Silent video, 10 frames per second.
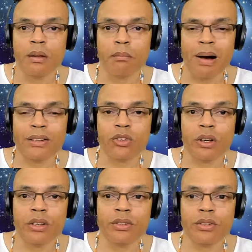
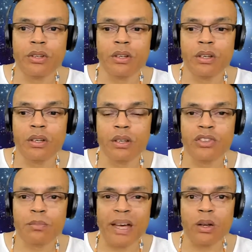mantras,
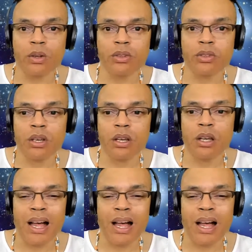spells,